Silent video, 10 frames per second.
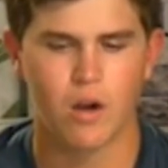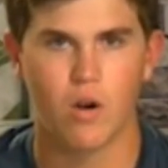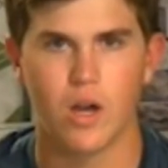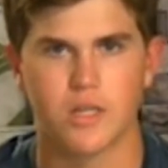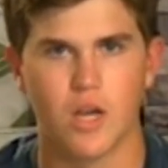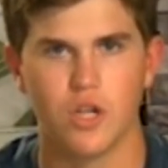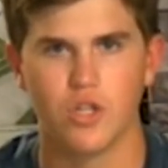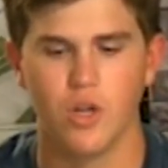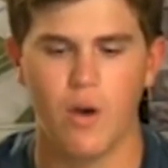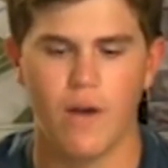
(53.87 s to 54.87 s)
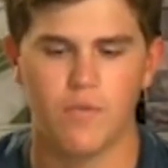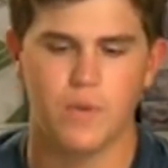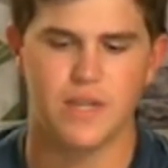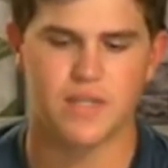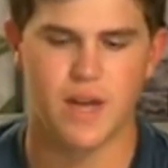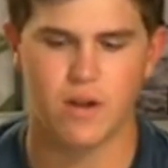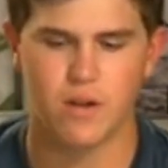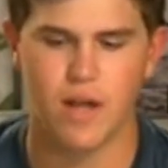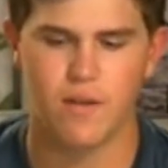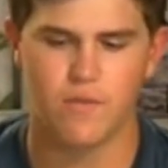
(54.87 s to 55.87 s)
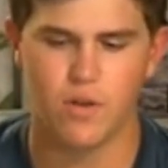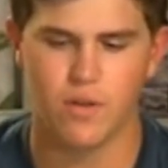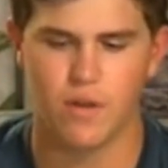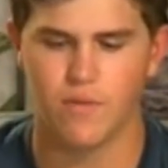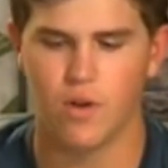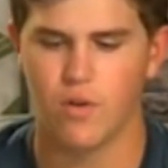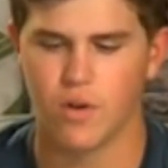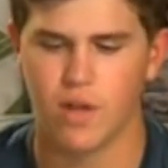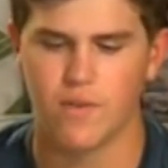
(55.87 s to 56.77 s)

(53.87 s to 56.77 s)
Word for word: Cross country will have a meet Saturday at the Valonia